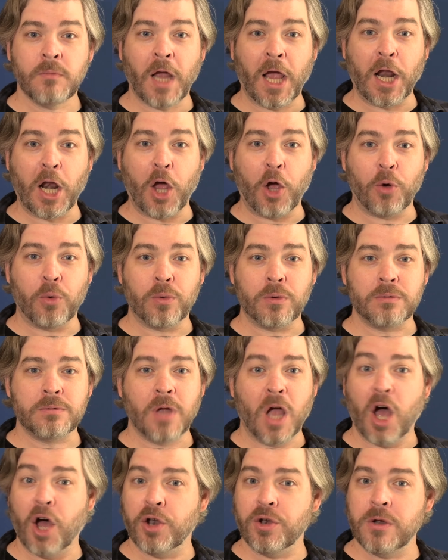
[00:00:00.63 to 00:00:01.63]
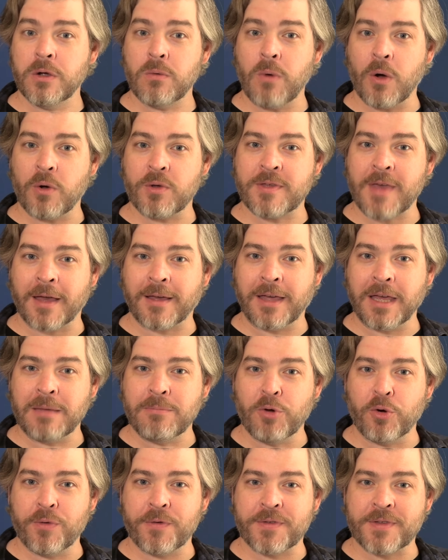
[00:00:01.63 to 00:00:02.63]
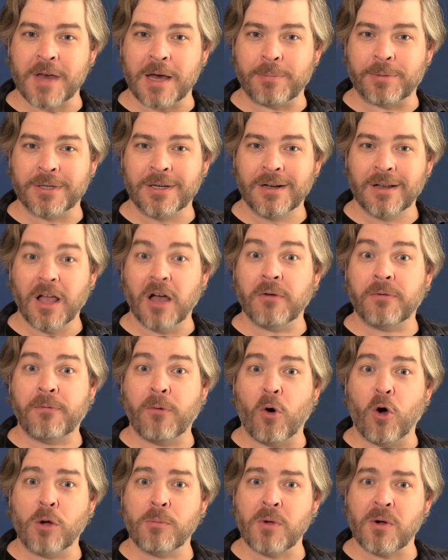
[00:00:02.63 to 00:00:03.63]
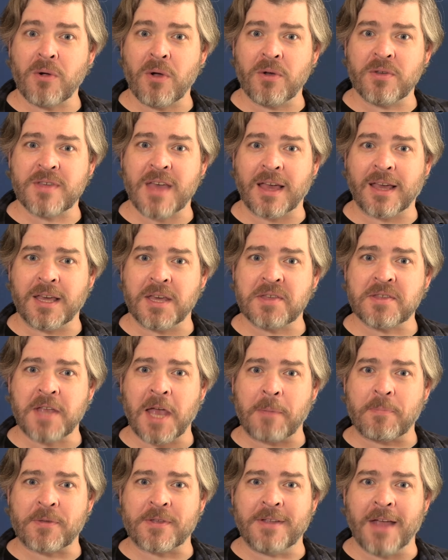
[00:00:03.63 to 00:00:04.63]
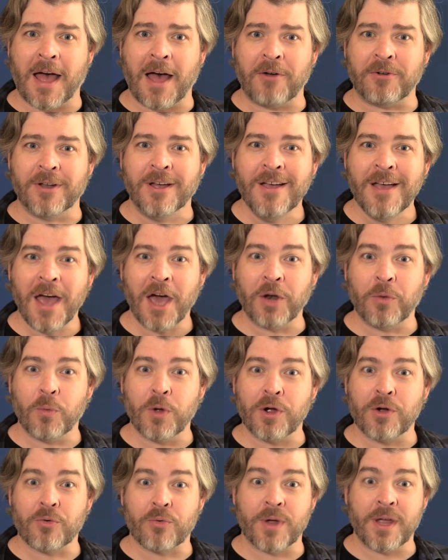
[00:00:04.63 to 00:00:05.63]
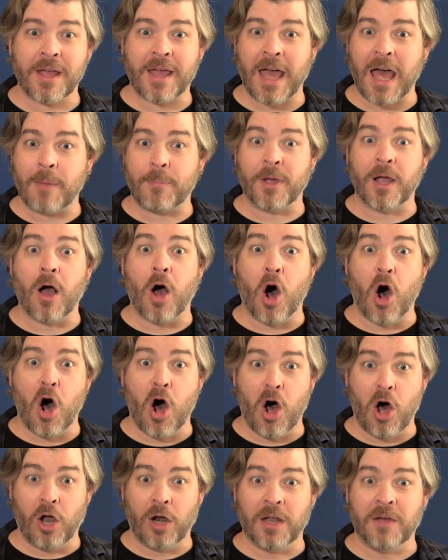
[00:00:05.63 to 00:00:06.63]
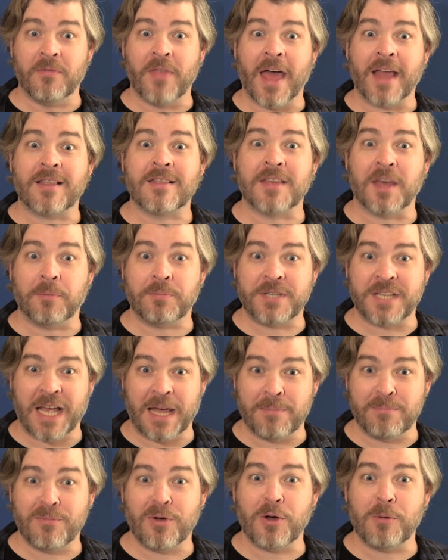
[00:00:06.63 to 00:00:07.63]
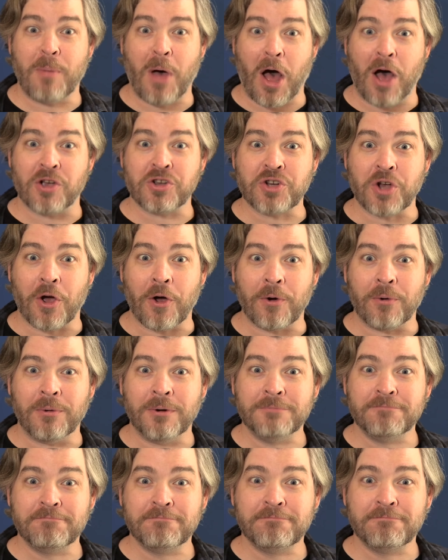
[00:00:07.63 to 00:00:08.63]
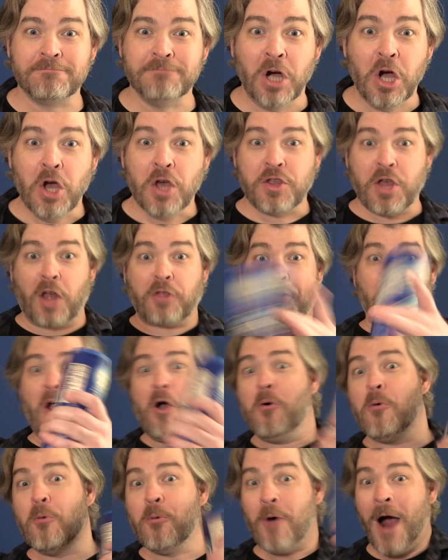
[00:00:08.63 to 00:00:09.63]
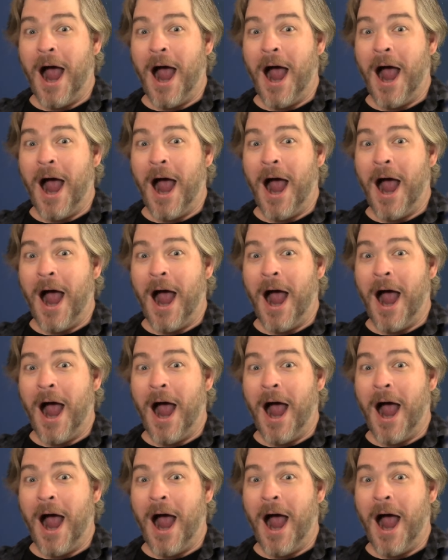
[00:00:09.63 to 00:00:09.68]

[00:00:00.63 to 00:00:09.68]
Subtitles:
Hello. A new Ozeki moves up. A former Ozeki steps down, and we're recapping all of that September Basho. Sound through!